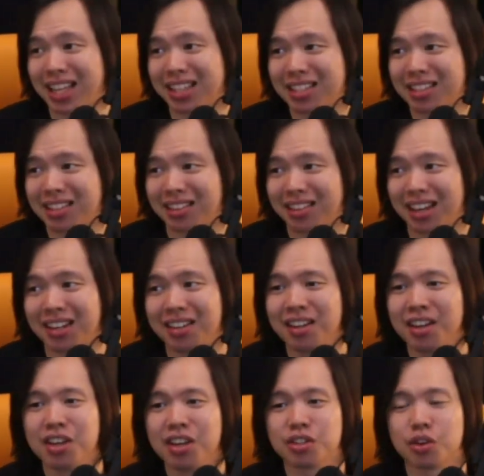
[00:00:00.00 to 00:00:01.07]
Okay,
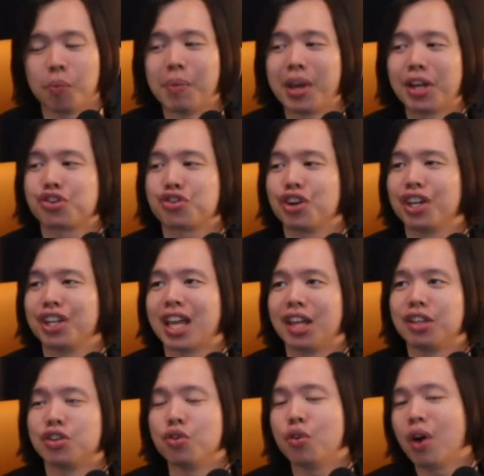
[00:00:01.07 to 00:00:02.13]
so make sure that
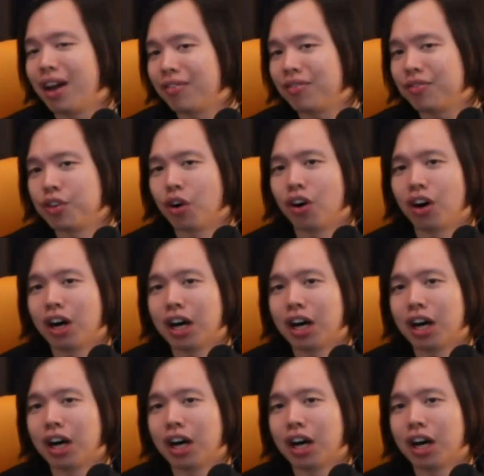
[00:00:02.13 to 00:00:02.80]
you have your